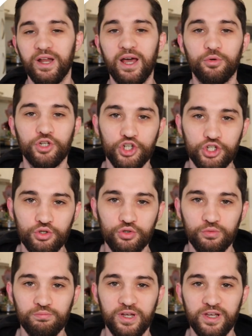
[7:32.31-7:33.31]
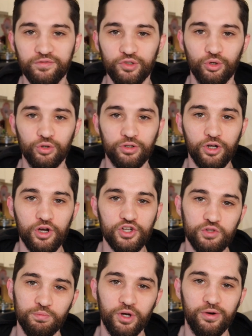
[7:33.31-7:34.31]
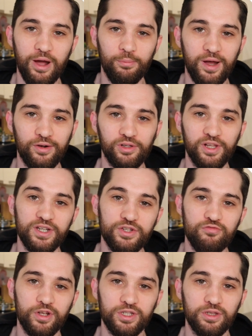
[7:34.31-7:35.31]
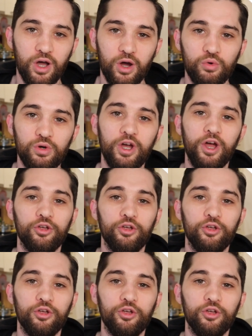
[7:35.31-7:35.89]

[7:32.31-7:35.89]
And I would assume if your cost per outbound click is really low,